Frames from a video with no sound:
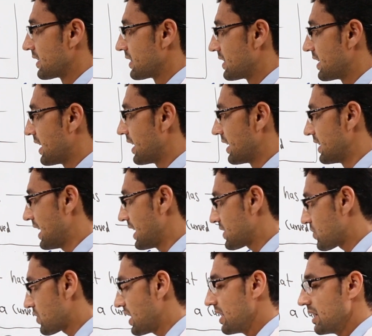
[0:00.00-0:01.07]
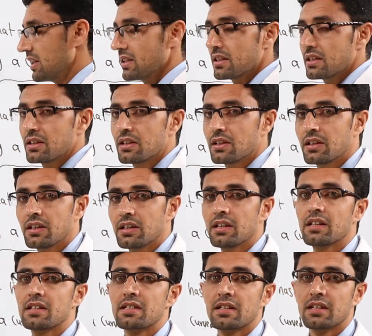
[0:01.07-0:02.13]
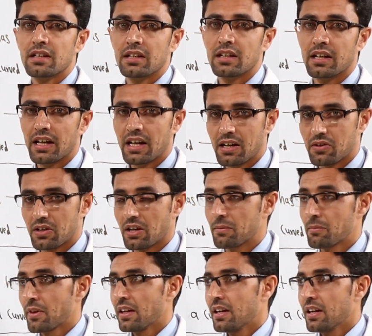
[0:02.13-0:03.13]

The lateral area.